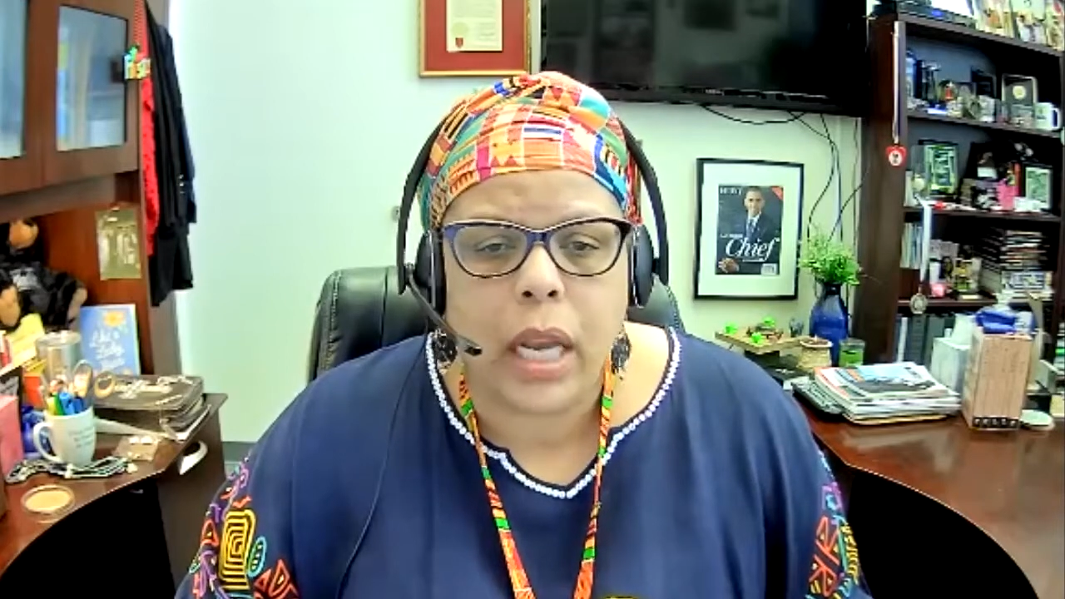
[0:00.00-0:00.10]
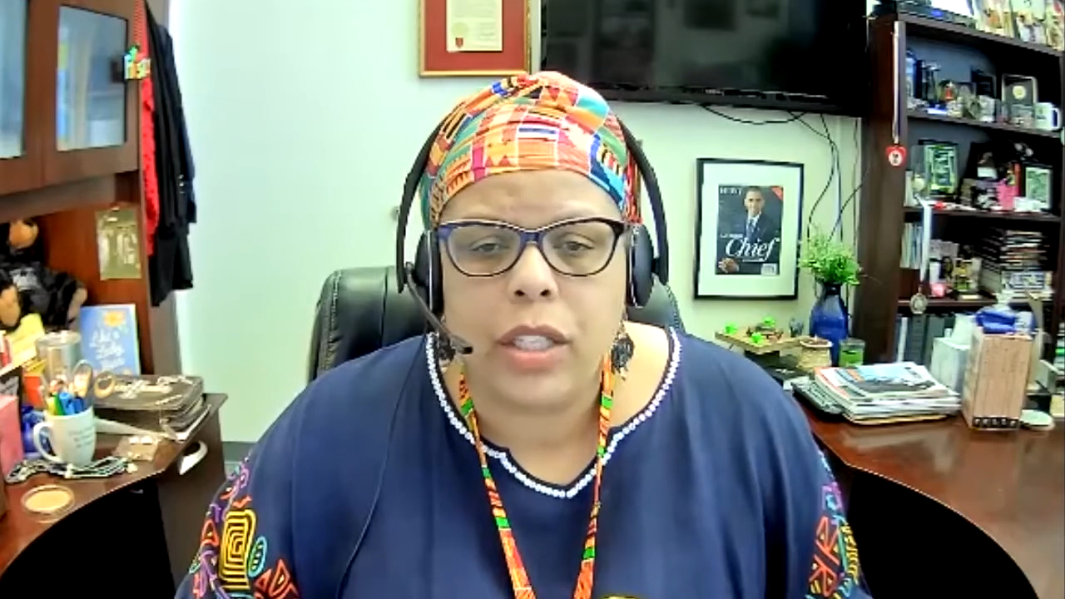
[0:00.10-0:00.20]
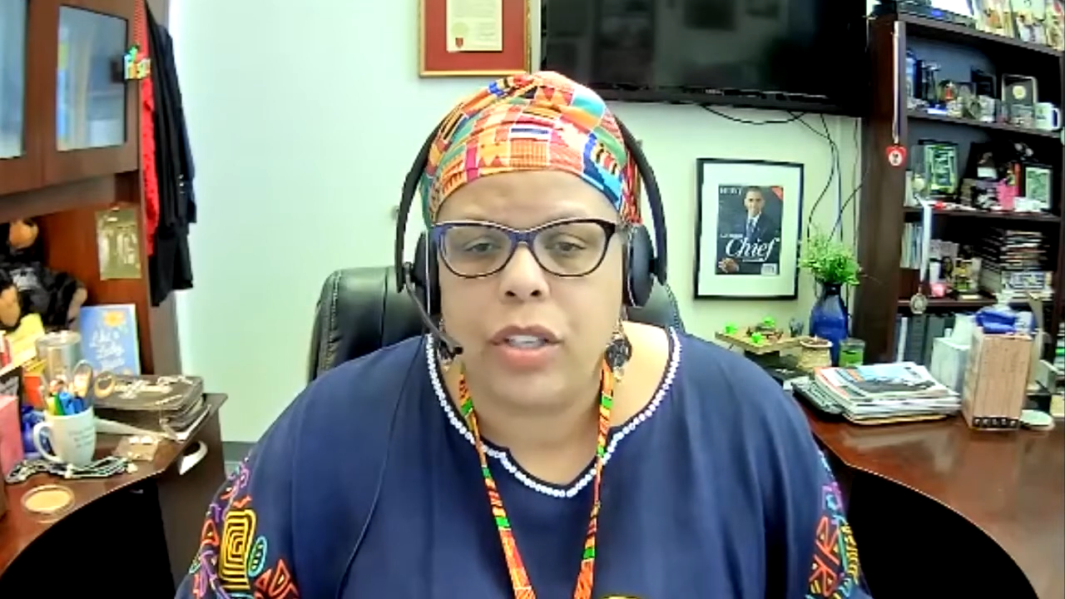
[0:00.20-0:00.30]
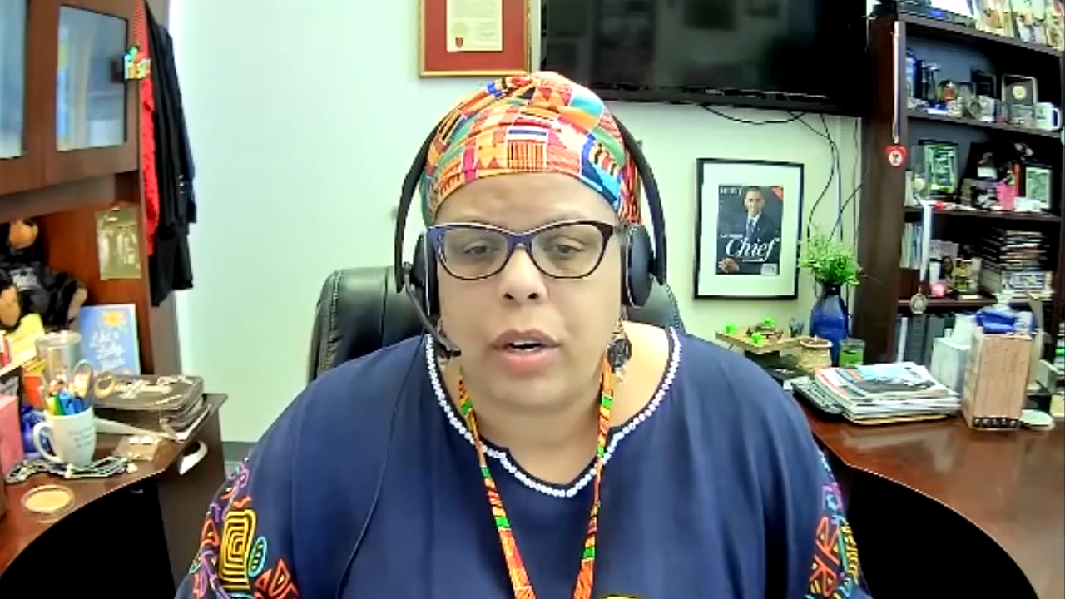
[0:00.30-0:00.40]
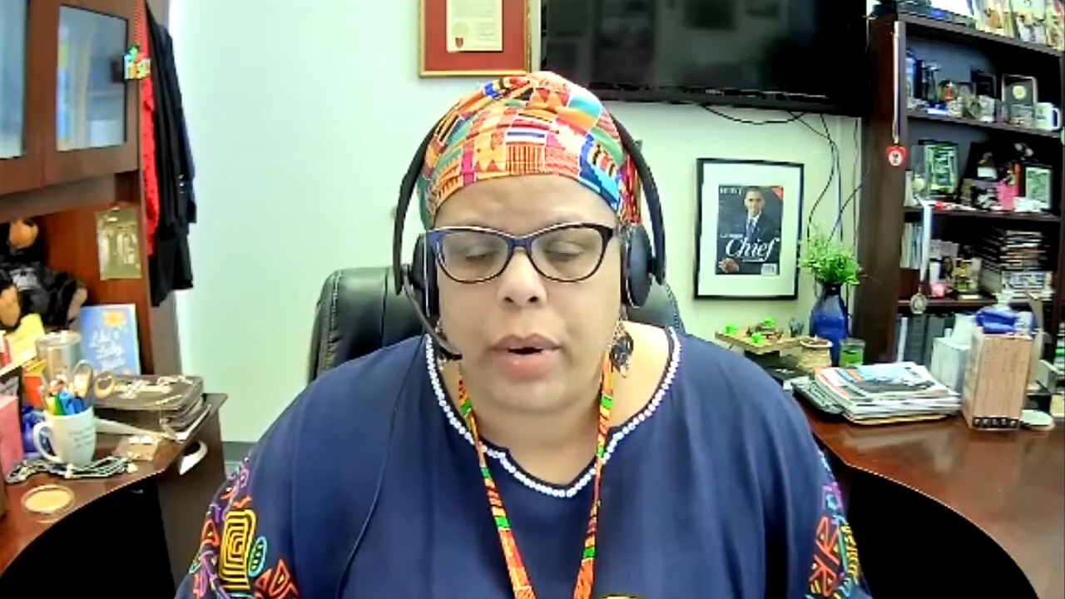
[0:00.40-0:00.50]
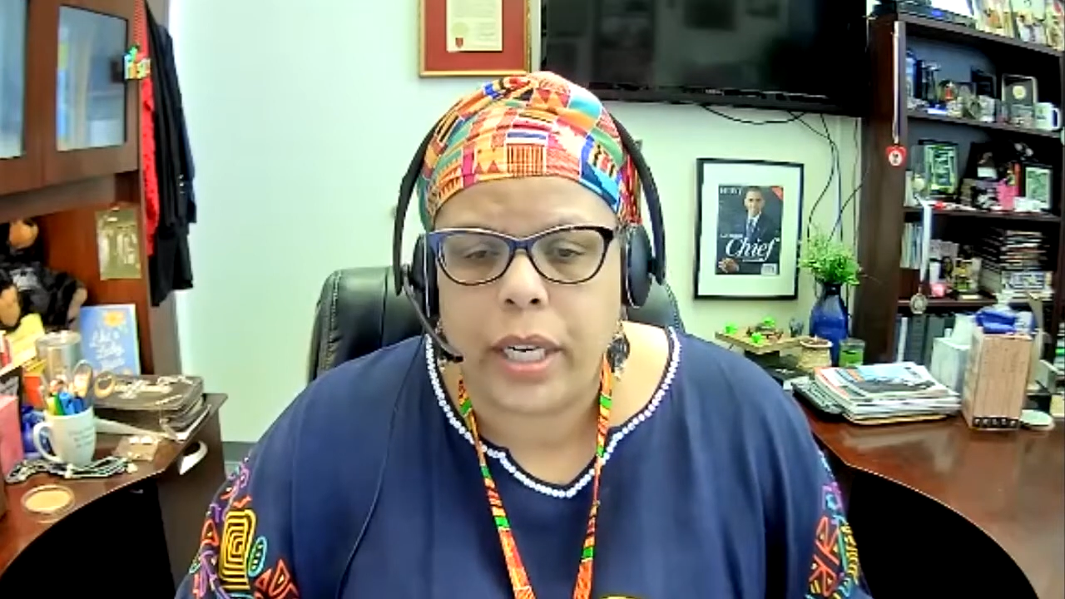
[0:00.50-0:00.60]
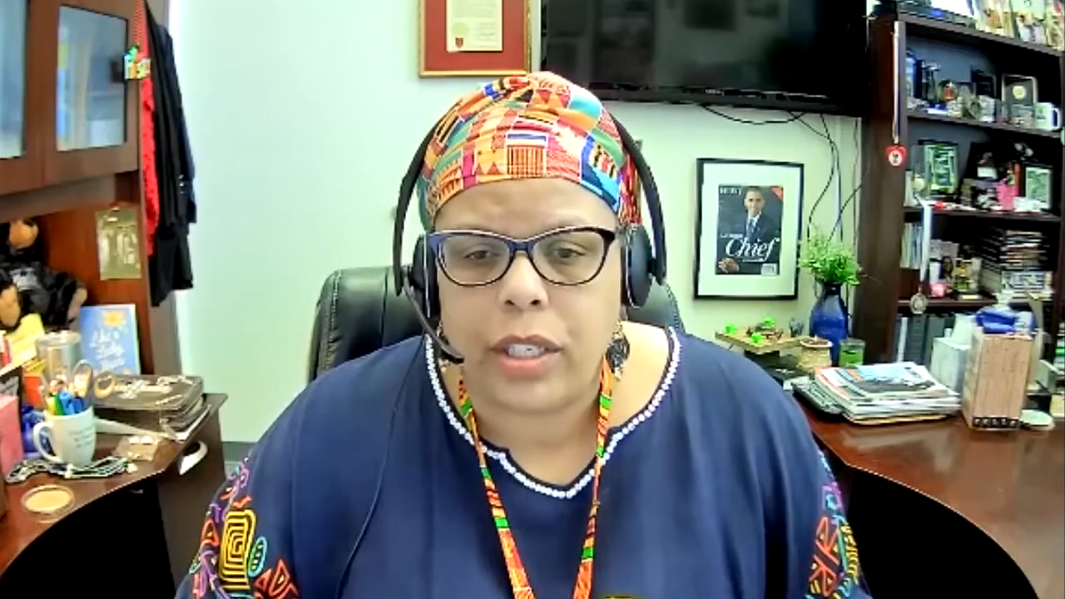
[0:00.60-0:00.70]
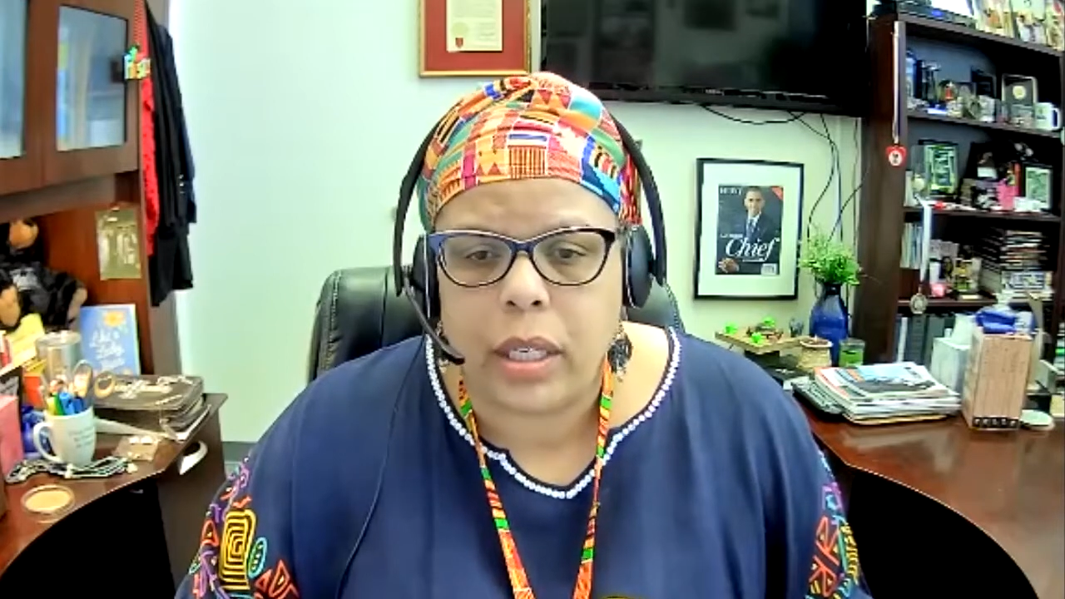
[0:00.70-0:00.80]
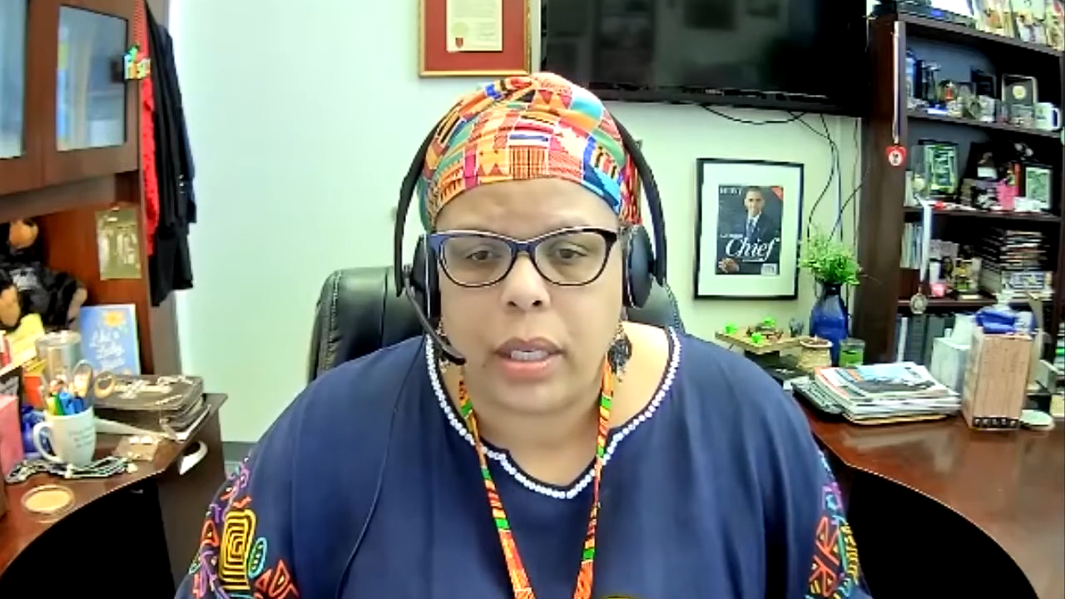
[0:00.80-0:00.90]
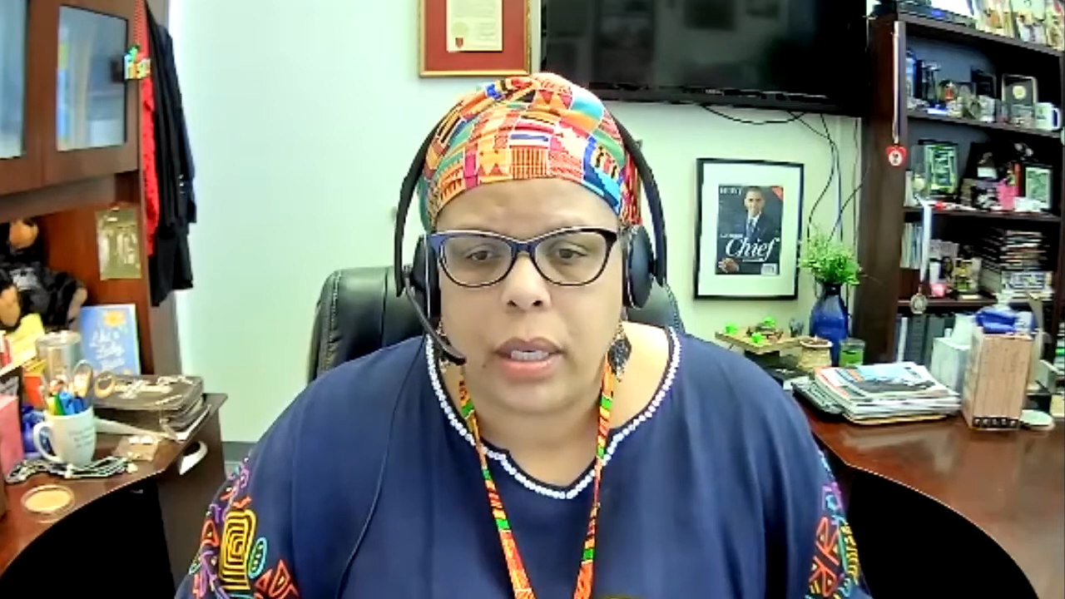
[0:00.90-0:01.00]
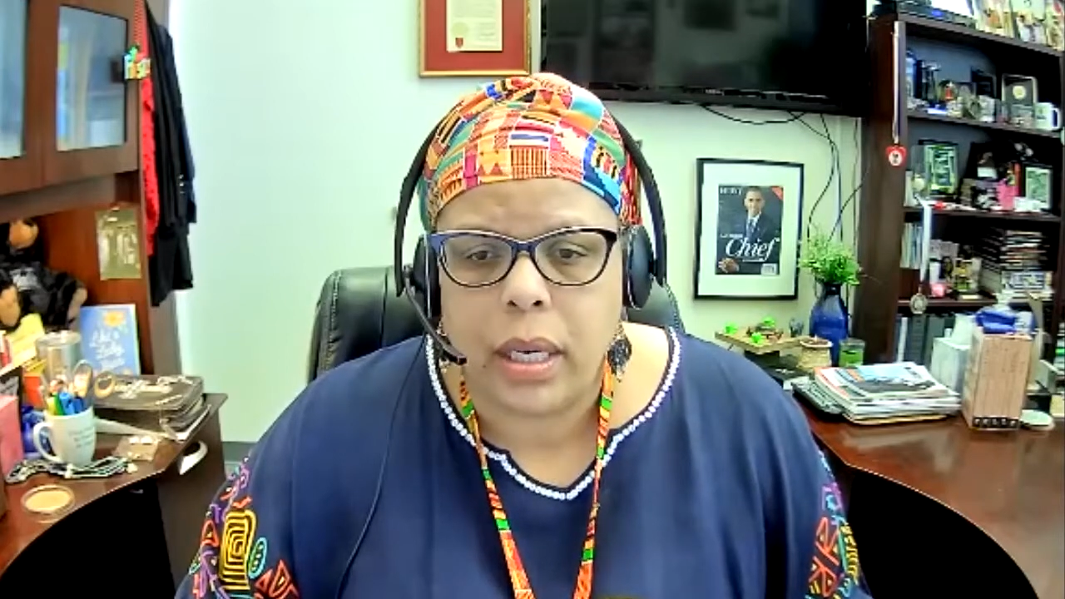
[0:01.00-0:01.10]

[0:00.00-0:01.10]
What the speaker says: a generation.